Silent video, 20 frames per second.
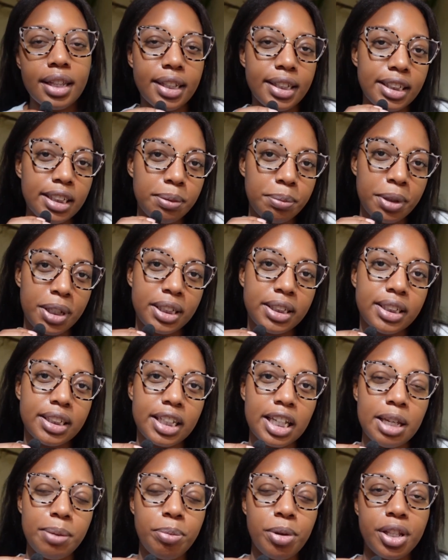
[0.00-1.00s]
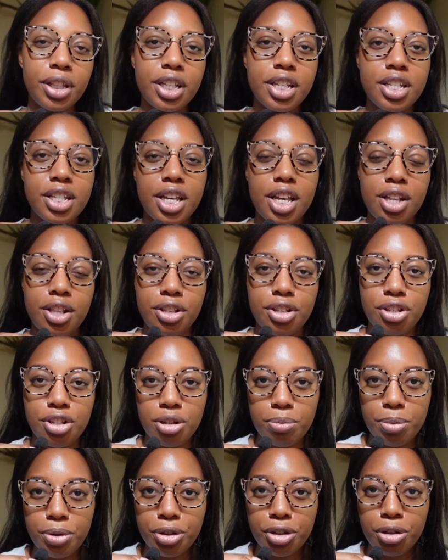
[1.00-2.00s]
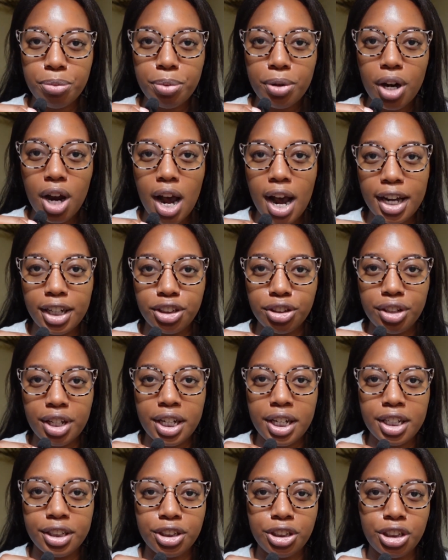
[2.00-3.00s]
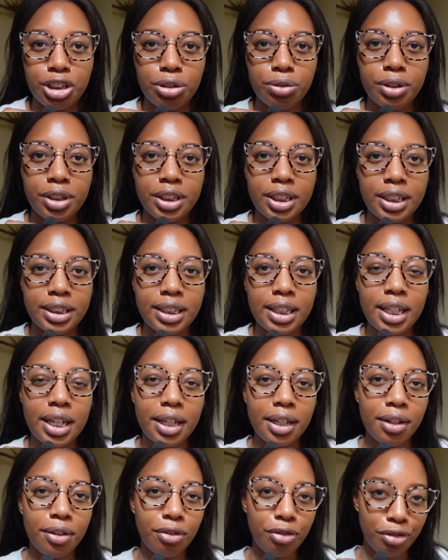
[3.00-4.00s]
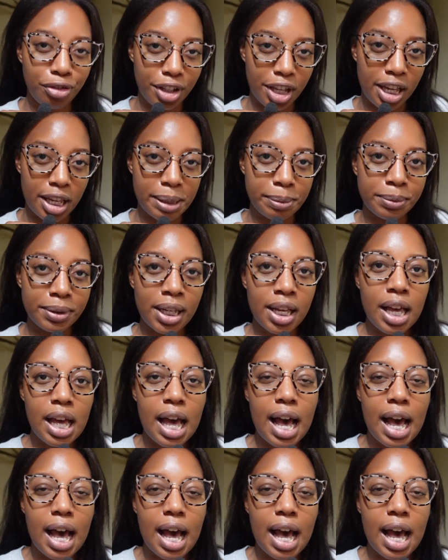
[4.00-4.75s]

This means keeping the skin super duper hydrated so it doesn't get inflamed,